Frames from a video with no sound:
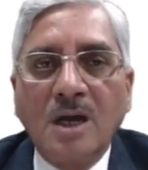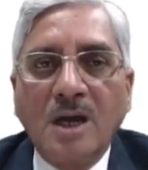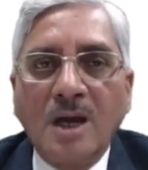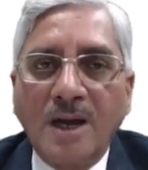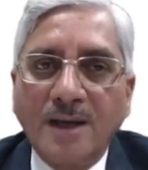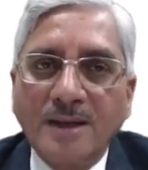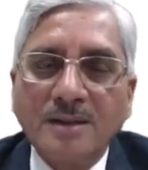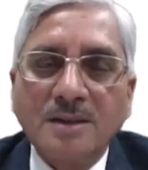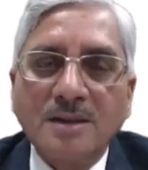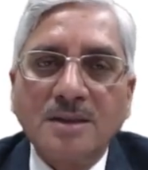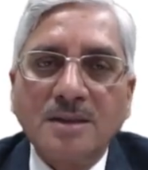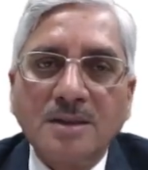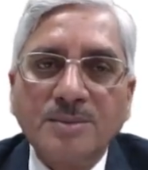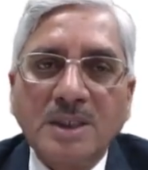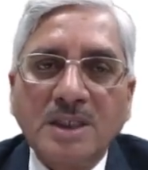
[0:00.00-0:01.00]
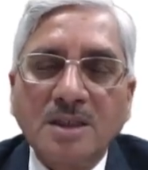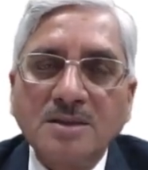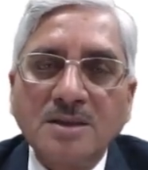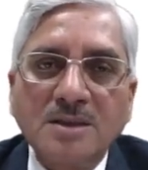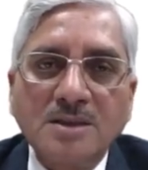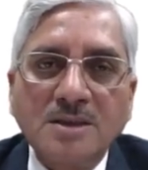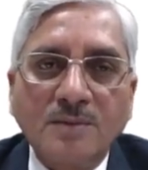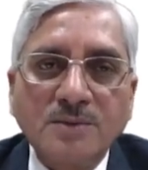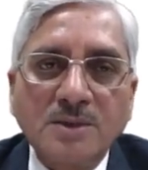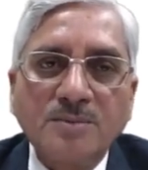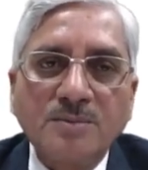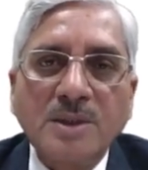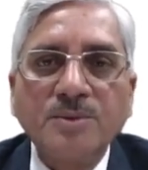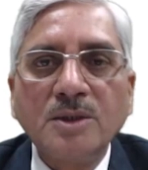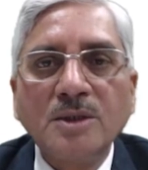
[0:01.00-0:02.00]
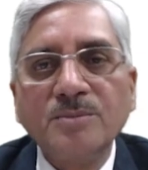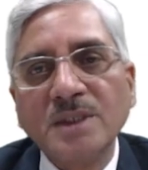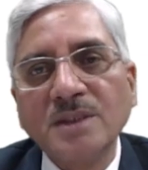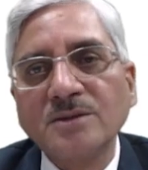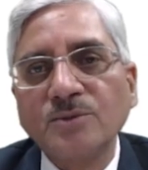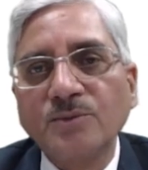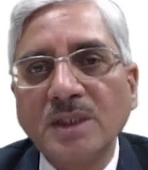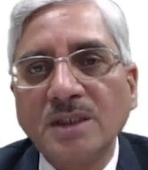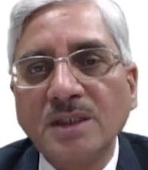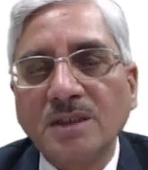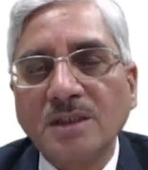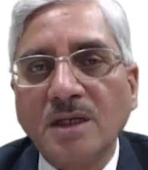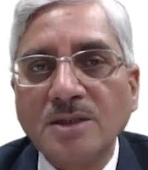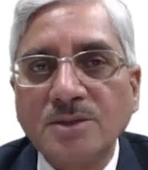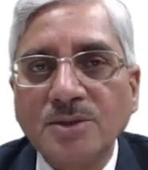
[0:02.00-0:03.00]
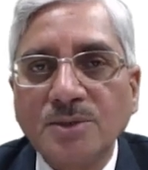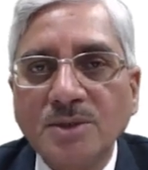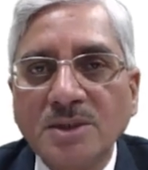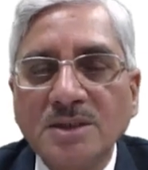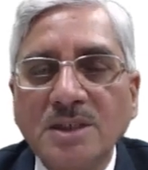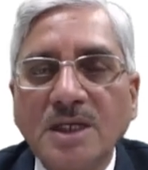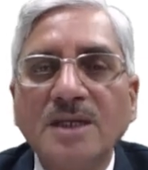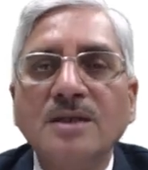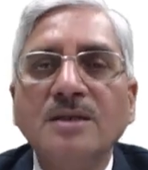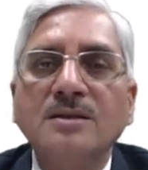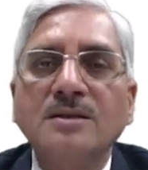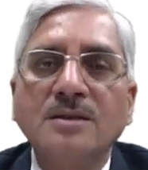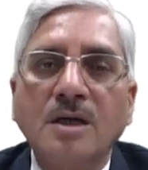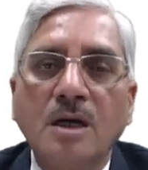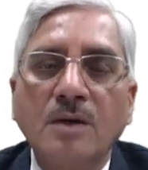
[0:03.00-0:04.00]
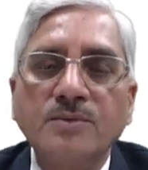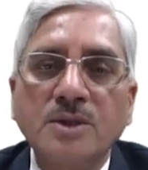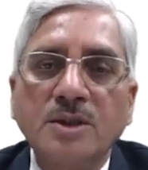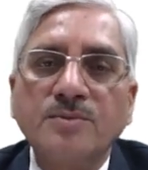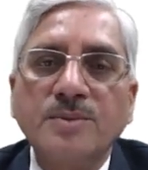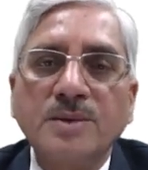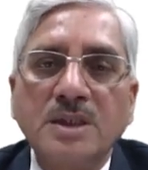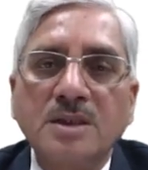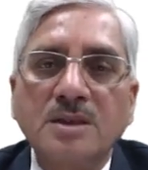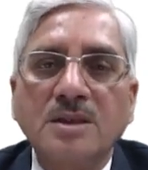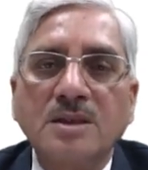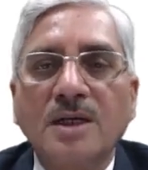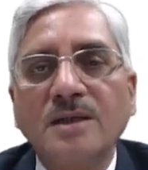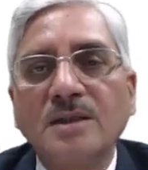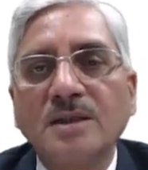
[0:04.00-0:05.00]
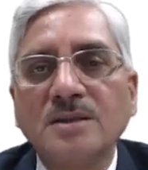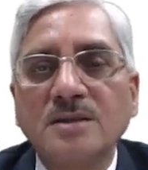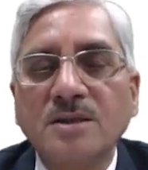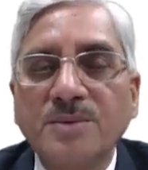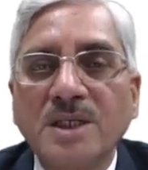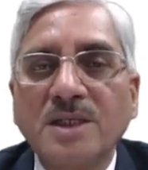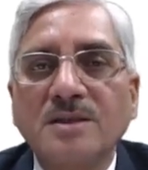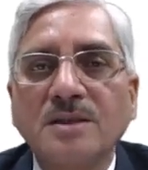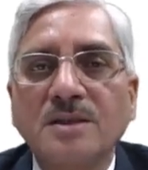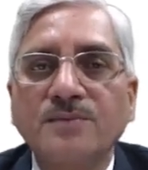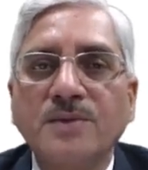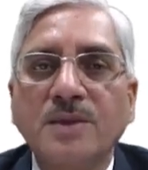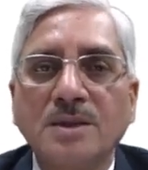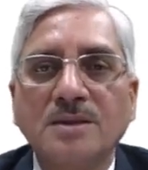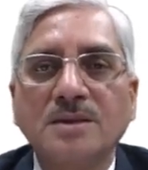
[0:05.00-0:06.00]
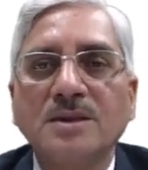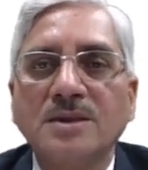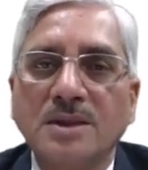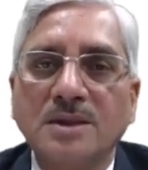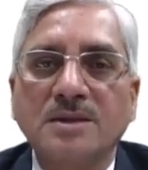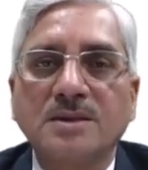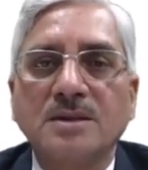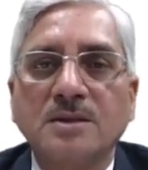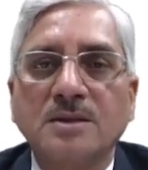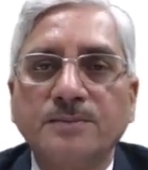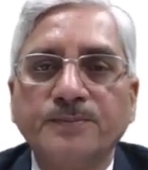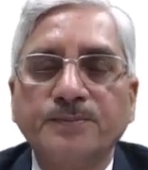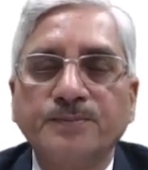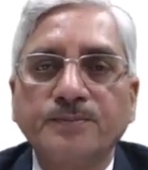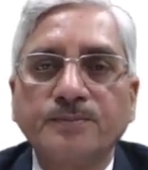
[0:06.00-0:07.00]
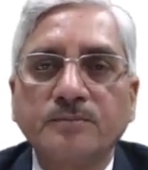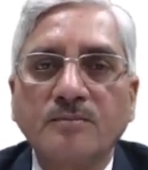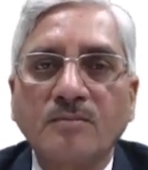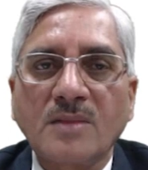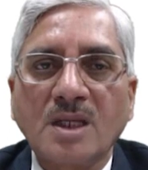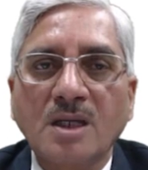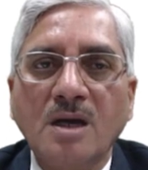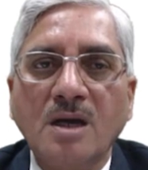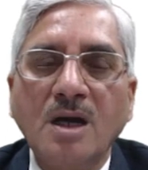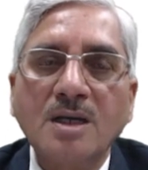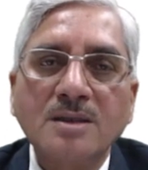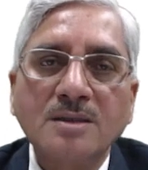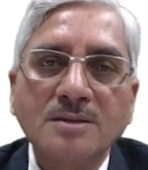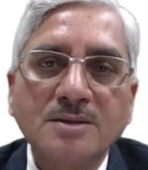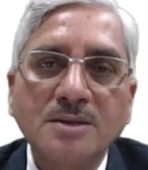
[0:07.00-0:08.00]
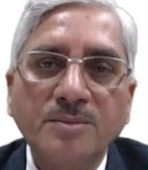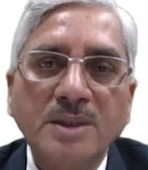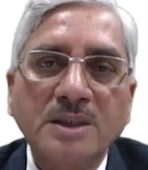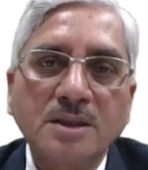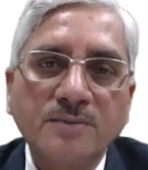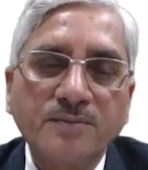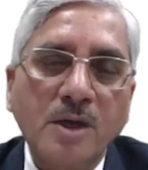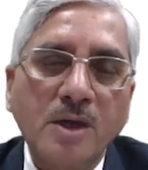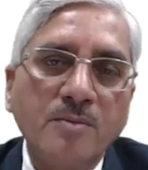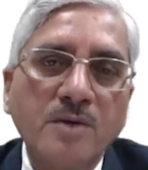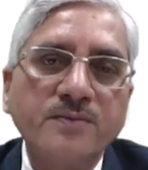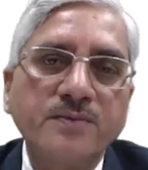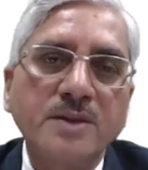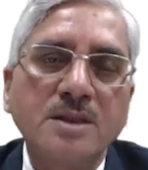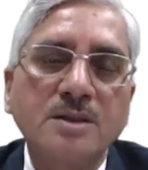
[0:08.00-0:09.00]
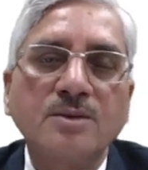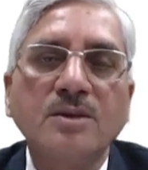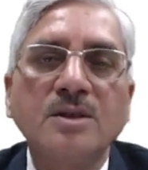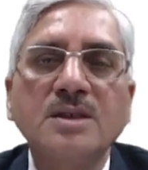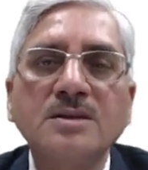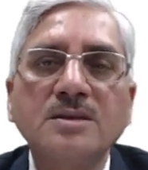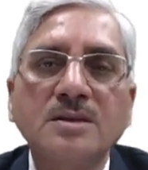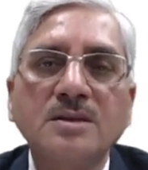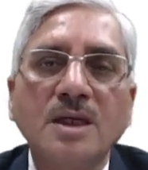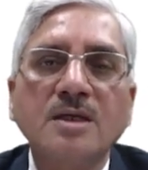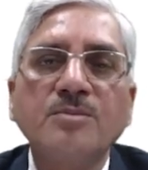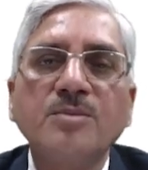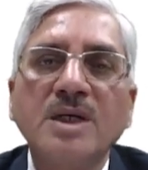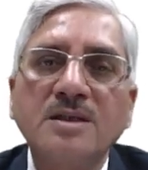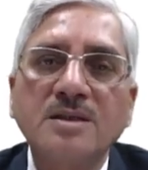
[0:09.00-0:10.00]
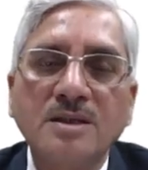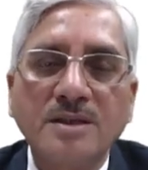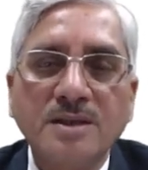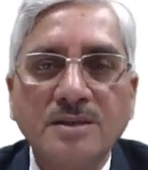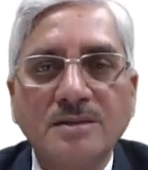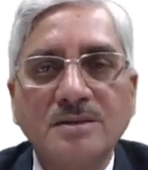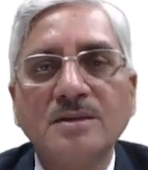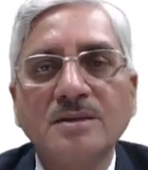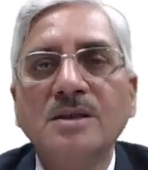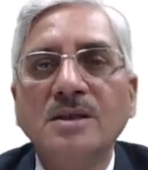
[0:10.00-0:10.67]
And because it is observable, means we can also design observer and estimator for the reactor, or some other form of controllers like multi-rate